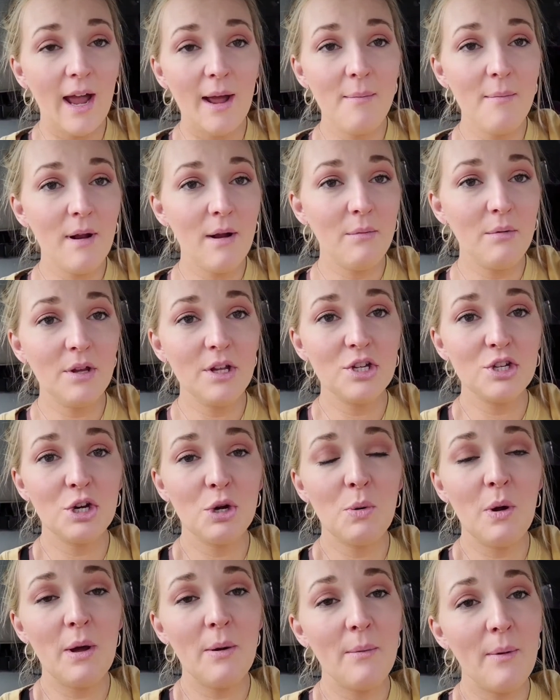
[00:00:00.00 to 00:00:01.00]
not really sure
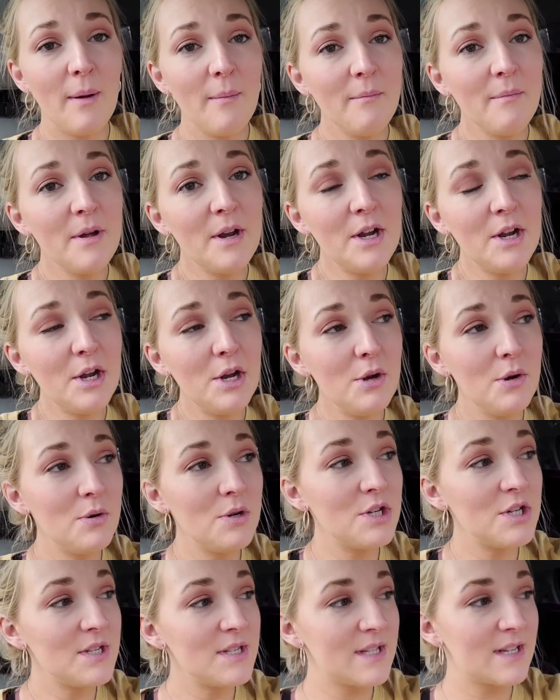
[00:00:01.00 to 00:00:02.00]
what I'm going to do.
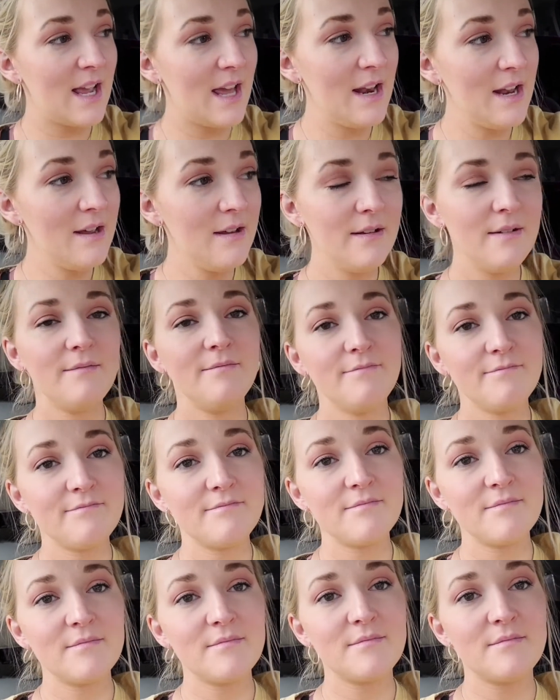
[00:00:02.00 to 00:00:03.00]
Just kind of
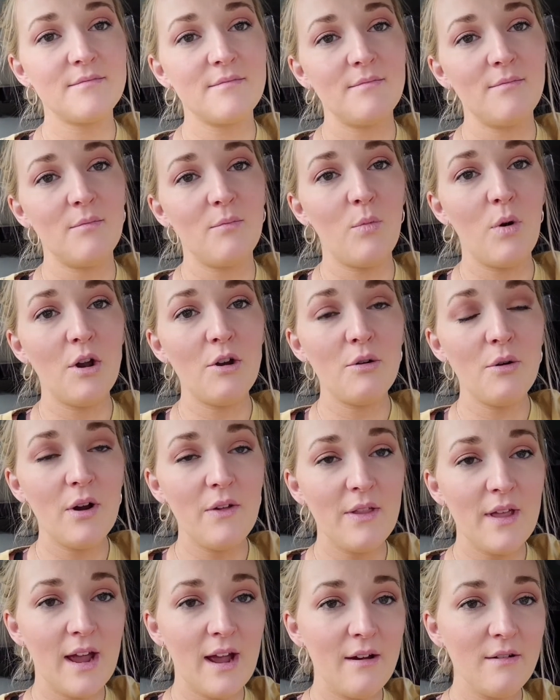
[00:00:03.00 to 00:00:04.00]
wander
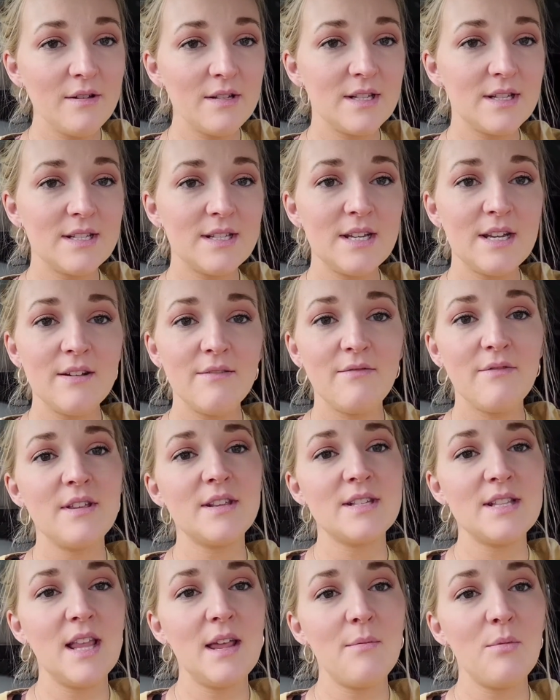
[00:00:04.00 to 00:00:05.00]
around the house and see if
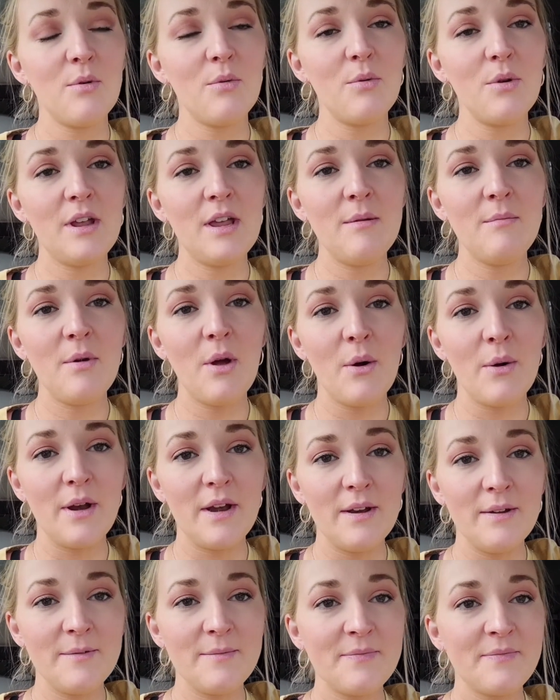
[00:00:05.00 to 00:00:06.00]
this labor will keep
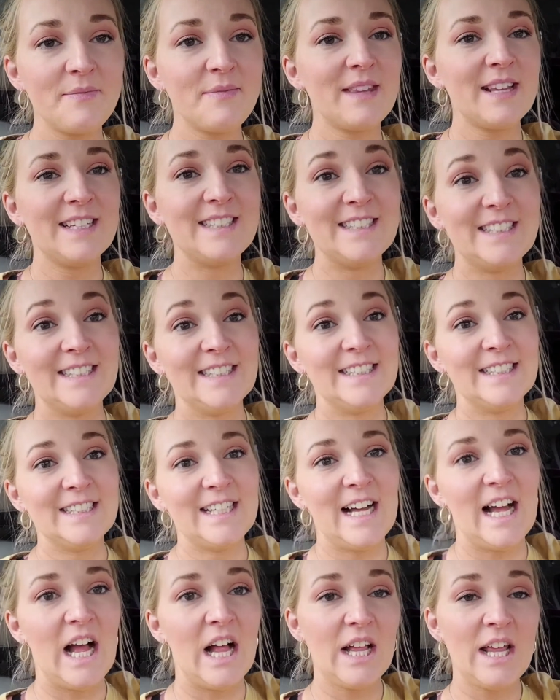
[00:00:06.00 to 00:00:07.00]
going.
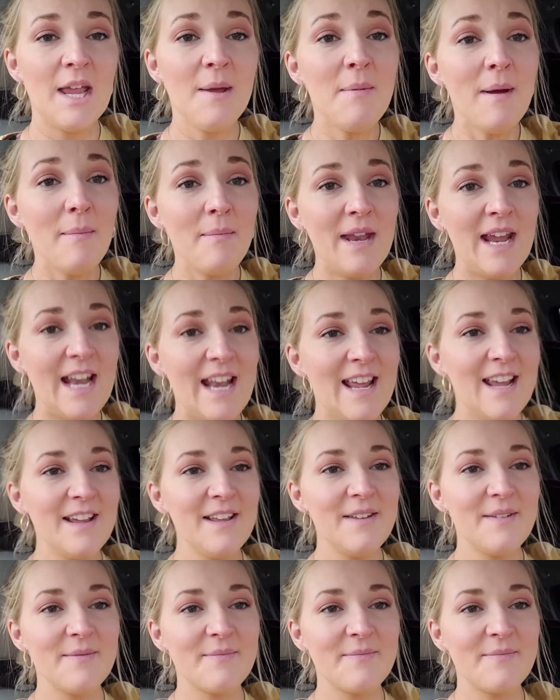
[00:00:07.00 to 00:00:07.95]
I'll keep updating.